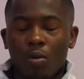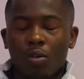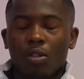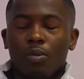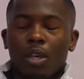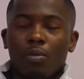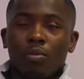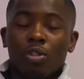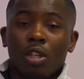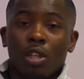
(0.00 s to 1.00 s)
we want to be
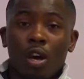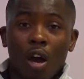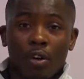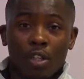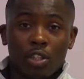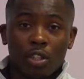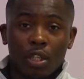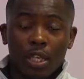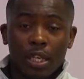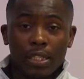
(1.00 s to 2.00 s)
able to encourage,
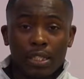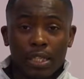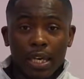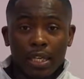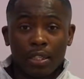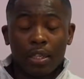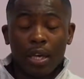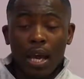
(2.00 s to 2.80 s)
entertain,